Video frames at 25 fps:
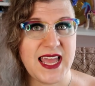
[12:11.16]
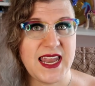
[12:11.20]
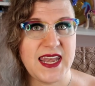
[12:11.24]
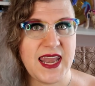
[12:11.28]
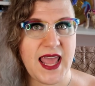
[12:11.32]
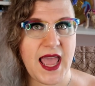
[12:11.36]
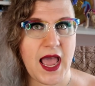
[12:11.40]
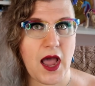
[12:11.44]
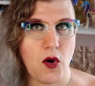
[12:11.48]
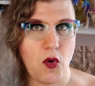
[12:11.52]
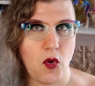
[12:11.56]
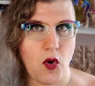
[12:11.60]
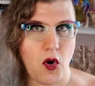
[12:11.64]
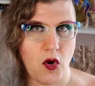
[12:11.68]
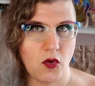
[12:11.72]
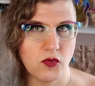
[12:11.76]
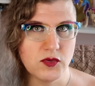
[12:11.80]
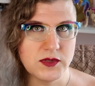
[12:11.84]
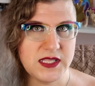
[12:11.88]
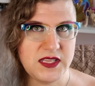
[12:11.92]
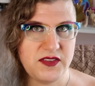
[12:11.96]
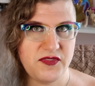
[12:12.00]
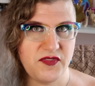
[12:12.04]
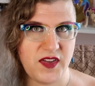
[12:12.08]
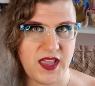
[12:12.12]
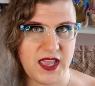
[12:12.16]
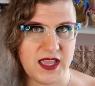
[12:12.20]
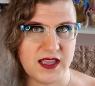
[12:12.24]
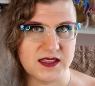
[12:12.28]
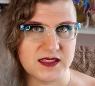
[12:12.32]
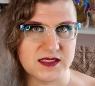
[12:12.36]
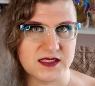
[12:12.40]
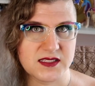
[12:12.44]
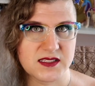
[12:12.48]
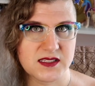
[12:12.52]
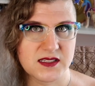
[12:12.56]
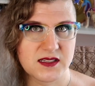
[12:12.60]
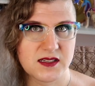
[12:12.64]
and now
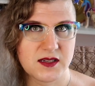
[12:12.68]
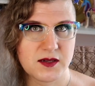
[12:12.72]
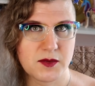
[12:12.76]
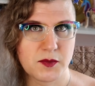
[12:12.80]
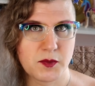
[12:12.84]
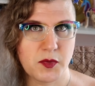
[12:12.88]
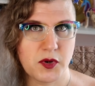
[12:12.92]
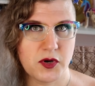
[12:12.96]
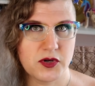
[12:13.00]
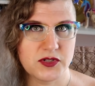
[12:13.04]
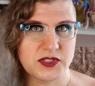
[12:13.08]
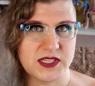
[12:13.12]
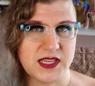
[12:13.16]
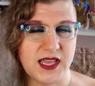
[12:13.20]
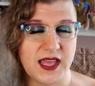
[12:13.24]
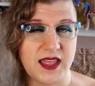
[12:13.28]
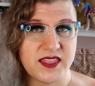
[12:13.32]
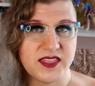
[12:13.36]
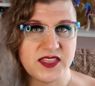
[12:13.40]
OnlyFans purging it.